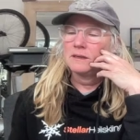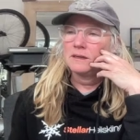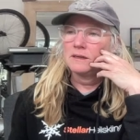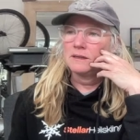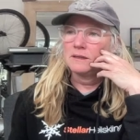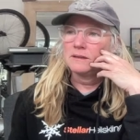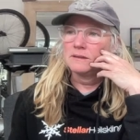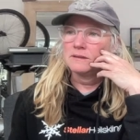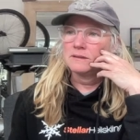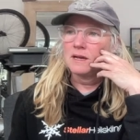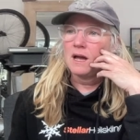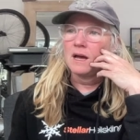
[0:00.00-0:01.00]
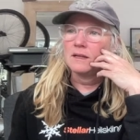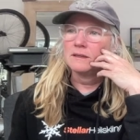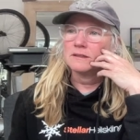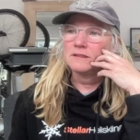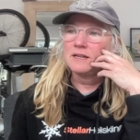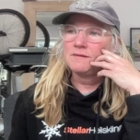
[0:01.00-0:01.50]
I like this.
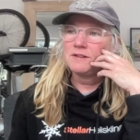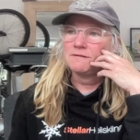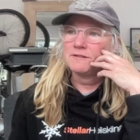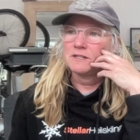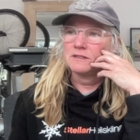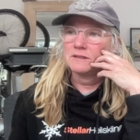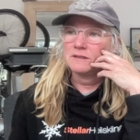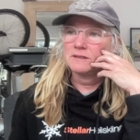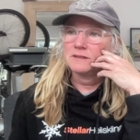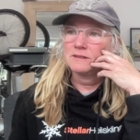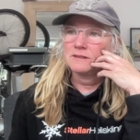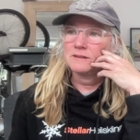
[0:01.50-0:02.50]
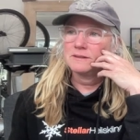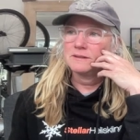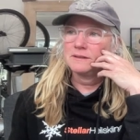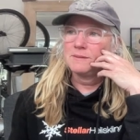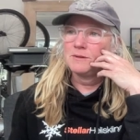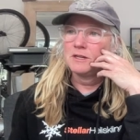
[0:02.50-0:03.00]
Look, safety first.
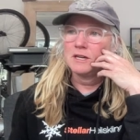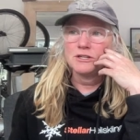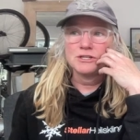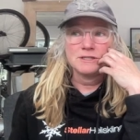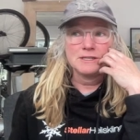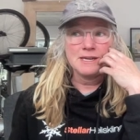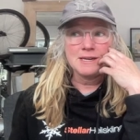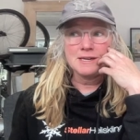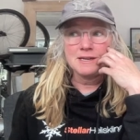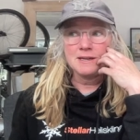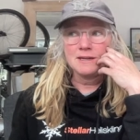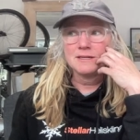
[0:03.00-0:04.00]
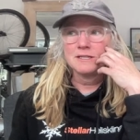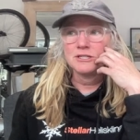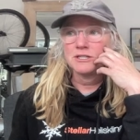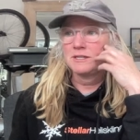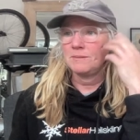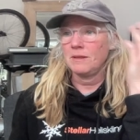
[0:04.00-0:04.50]
Communications key,
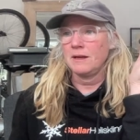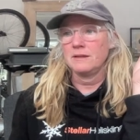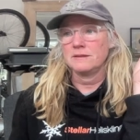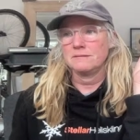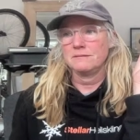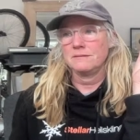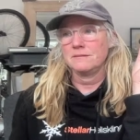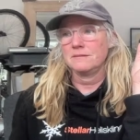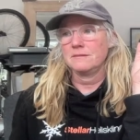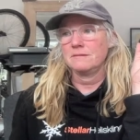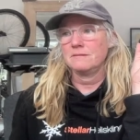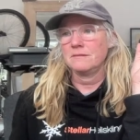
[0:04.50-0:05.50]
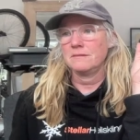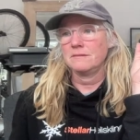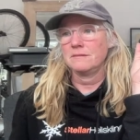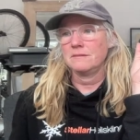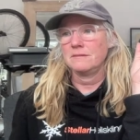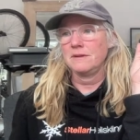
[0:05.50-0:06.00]
contingency plans.
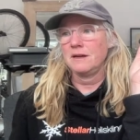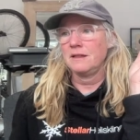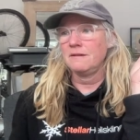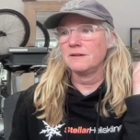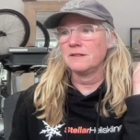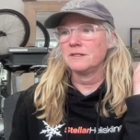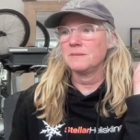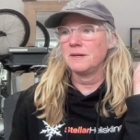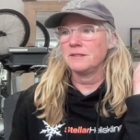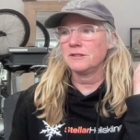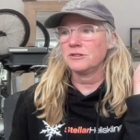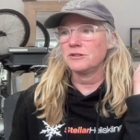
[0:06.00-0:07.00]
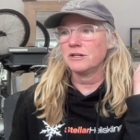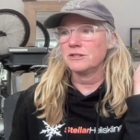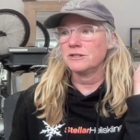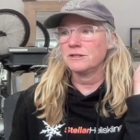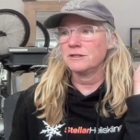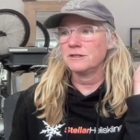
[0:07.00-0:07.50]
I love it. It's a basic
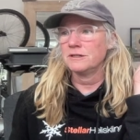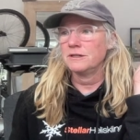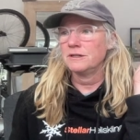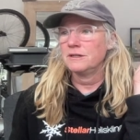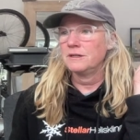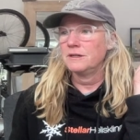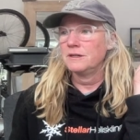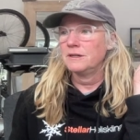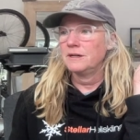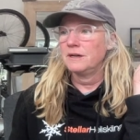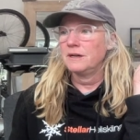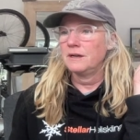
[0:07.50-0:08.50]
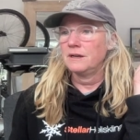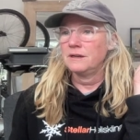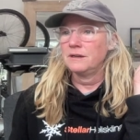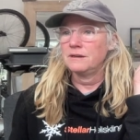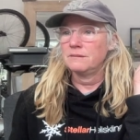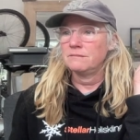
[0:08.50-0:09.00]
structure.
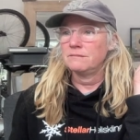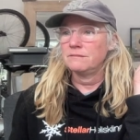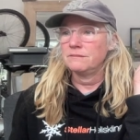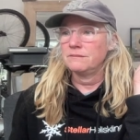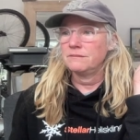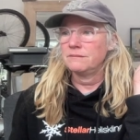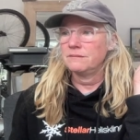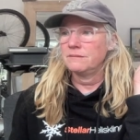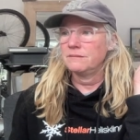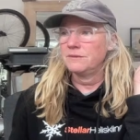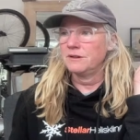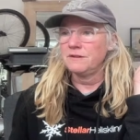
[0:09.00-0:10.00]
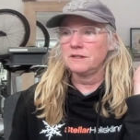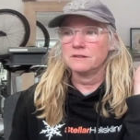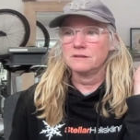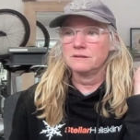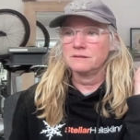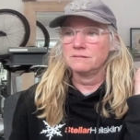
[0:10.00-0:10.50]
Perfect.
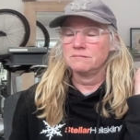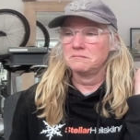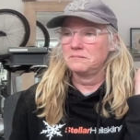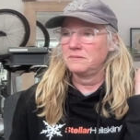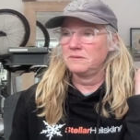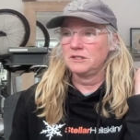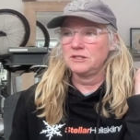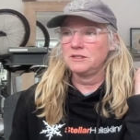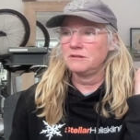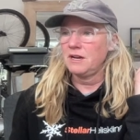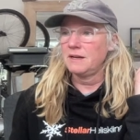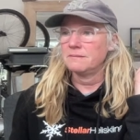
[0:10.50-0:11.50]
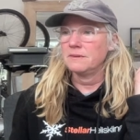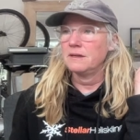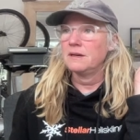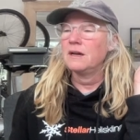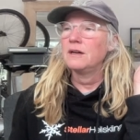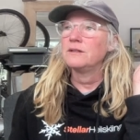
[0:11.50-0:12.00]
This is great.
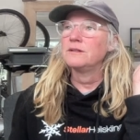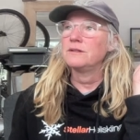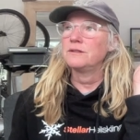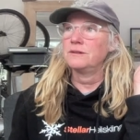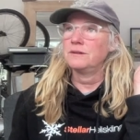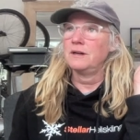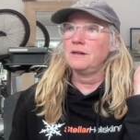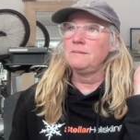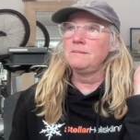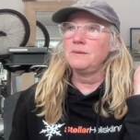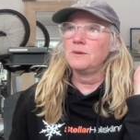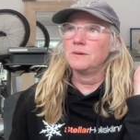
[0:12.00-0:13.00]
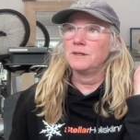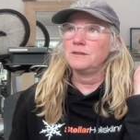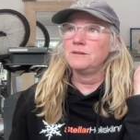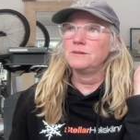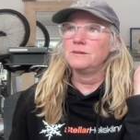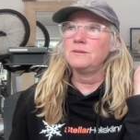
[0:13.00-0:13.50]
So I'm
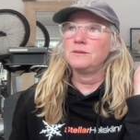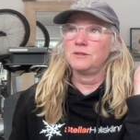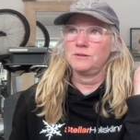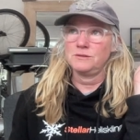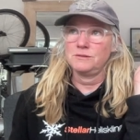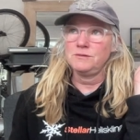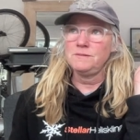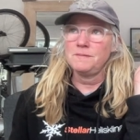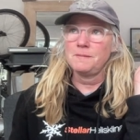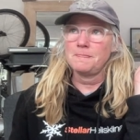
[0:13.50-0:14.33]
going to do